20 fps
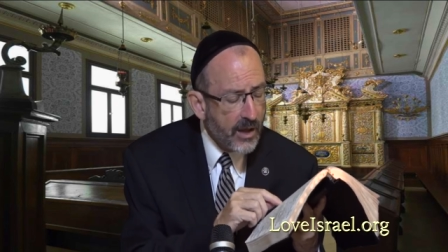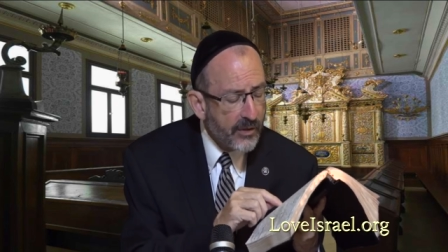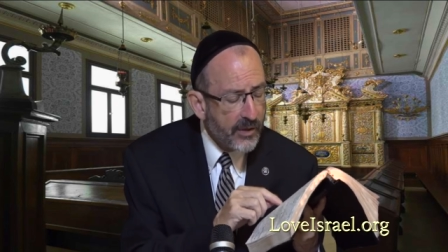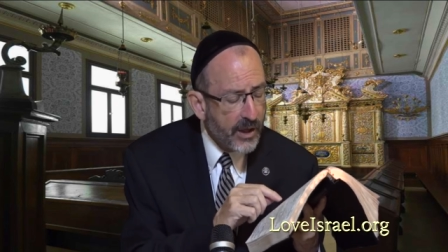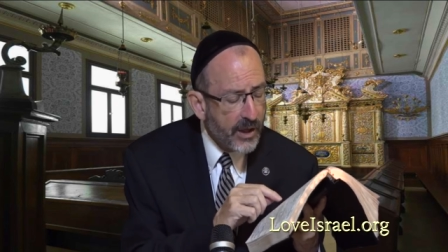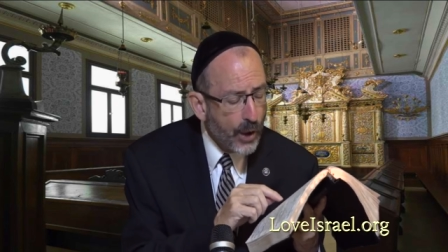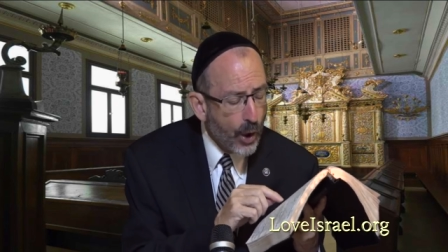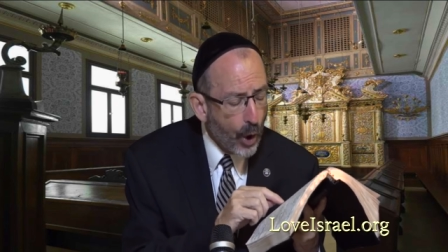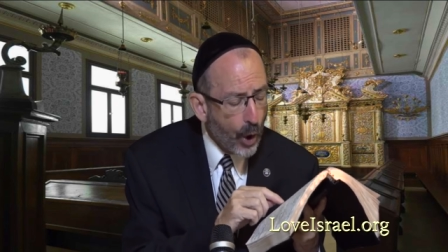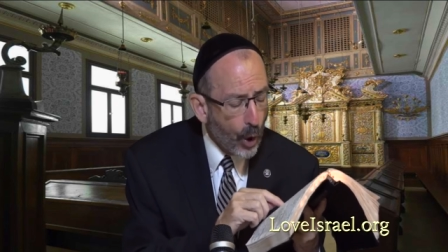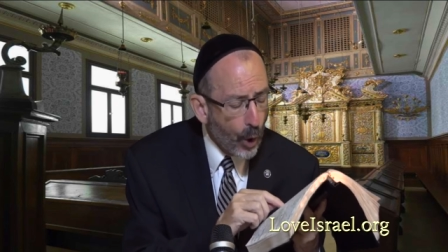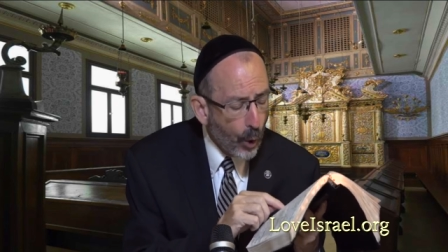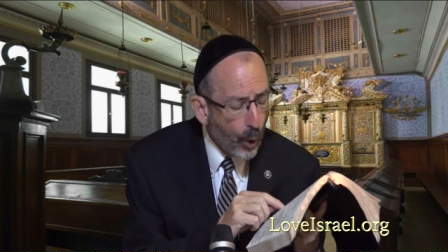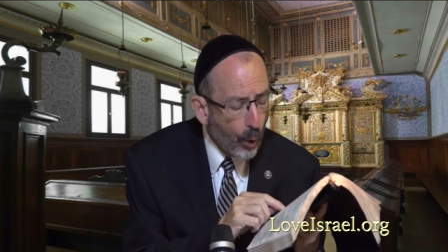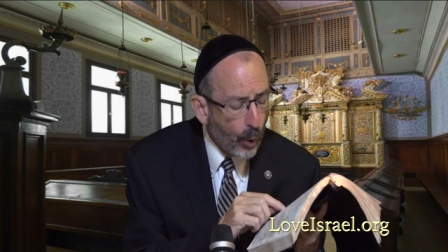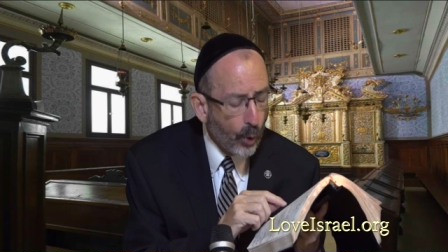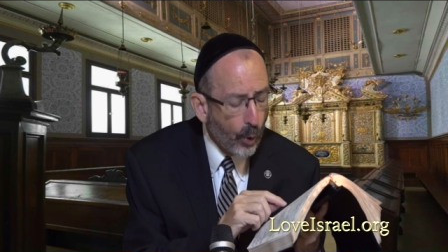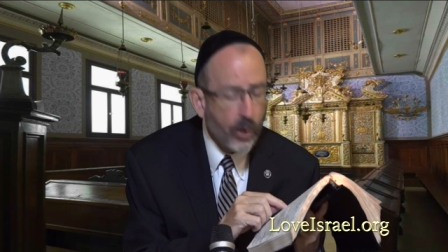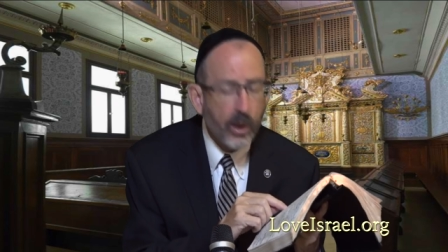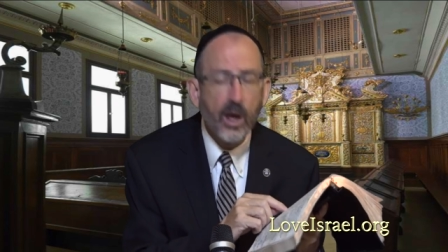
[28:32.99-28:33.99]
the
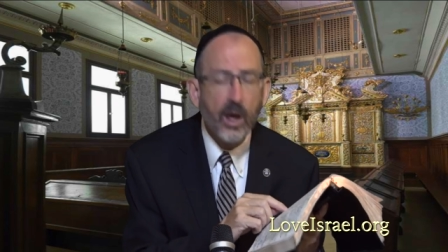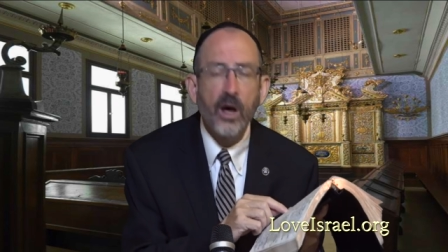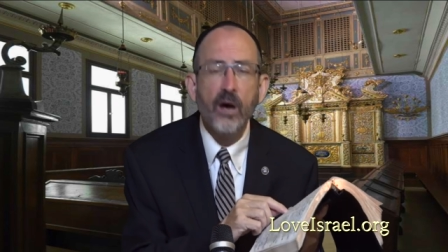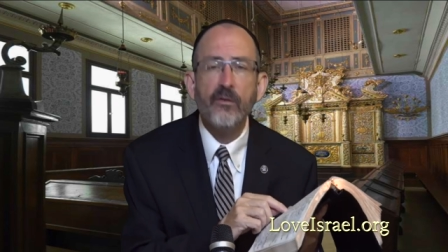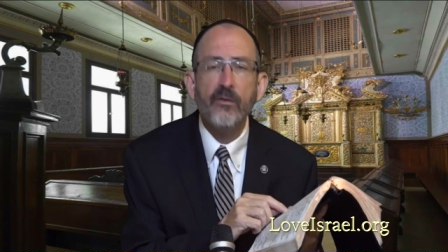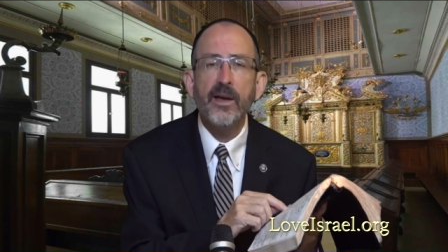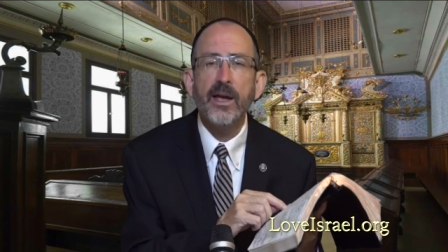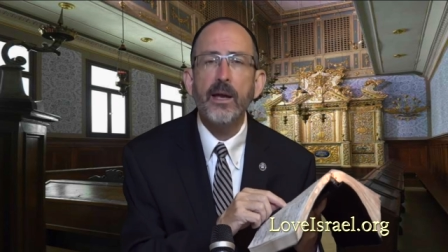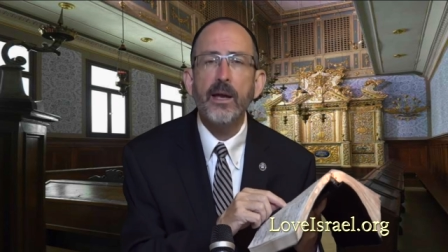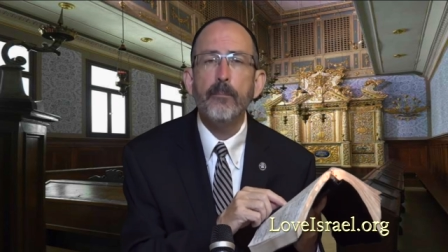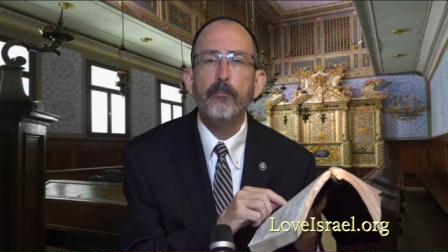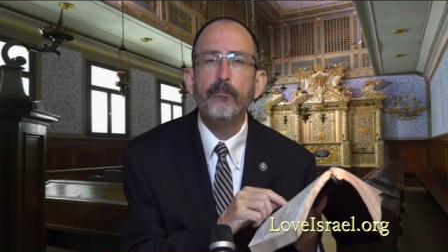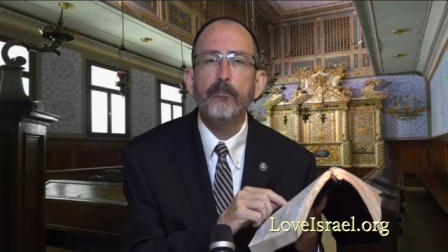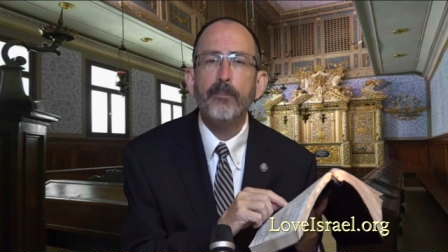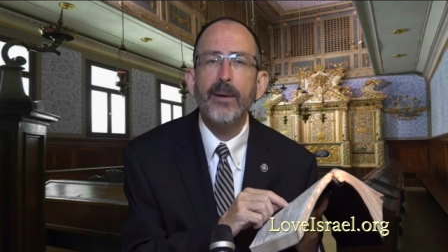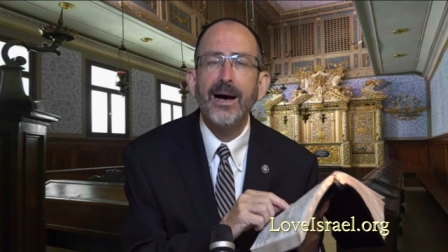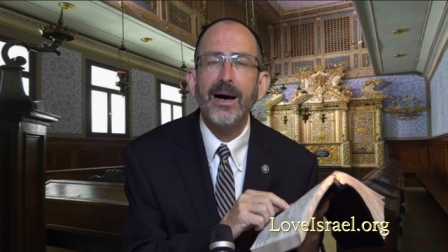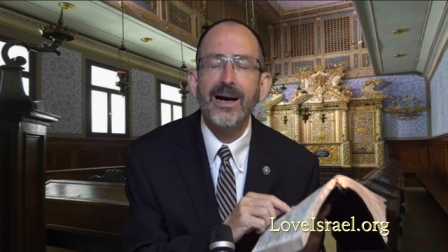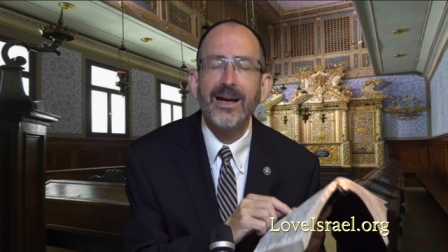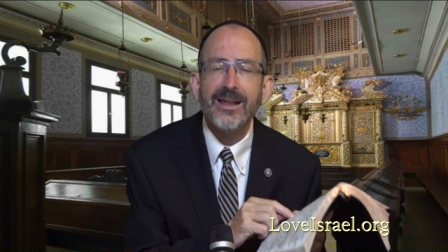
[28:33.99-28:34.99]
hole of a
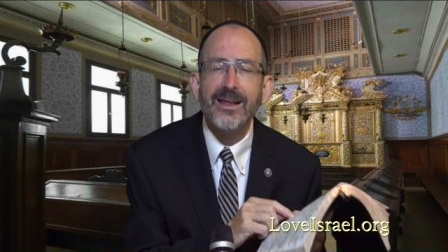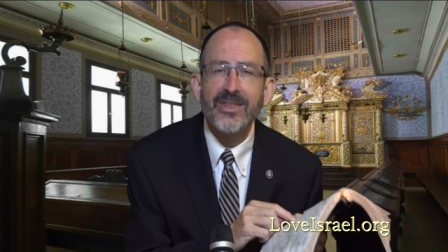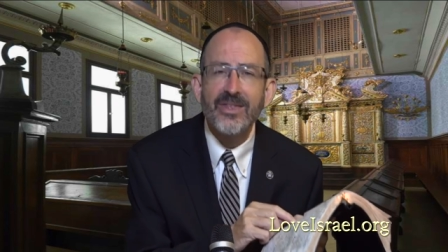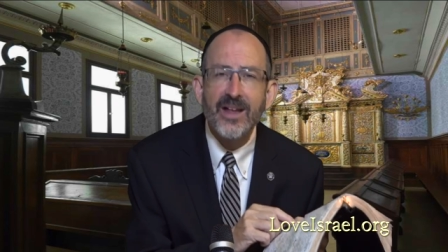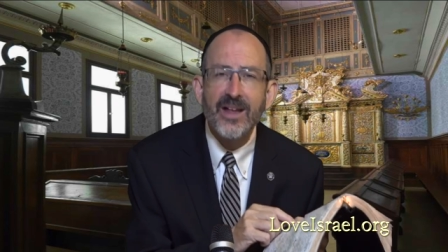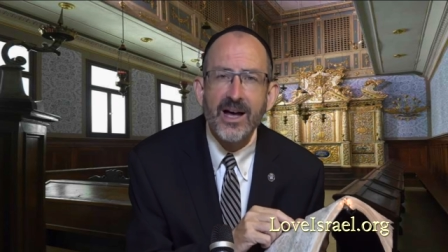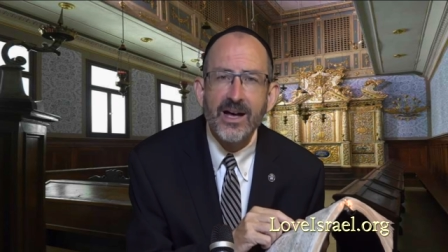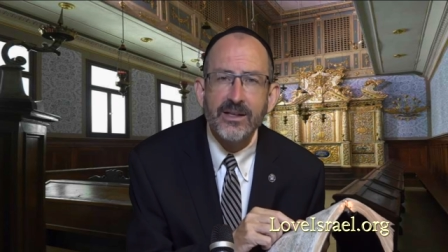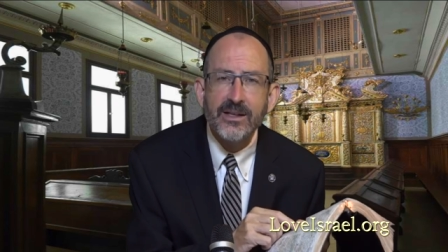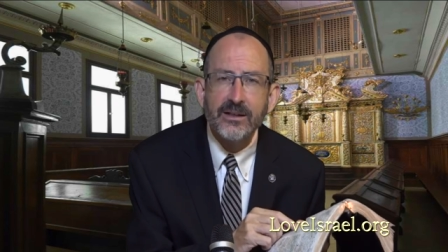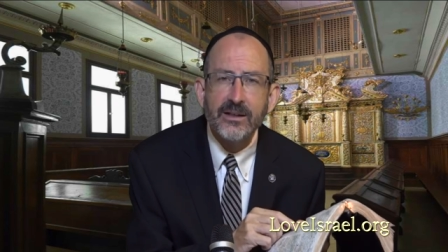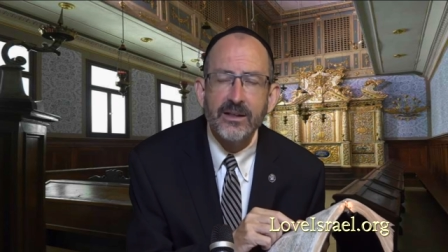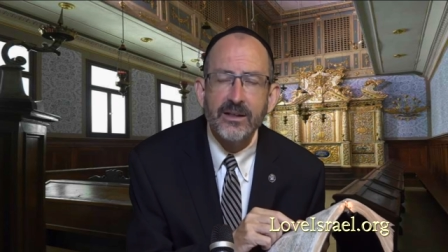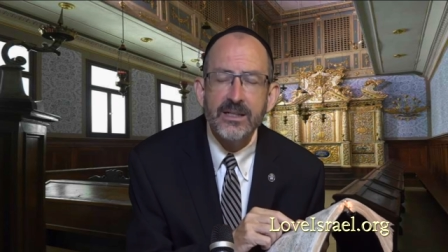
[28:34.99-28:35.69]
python.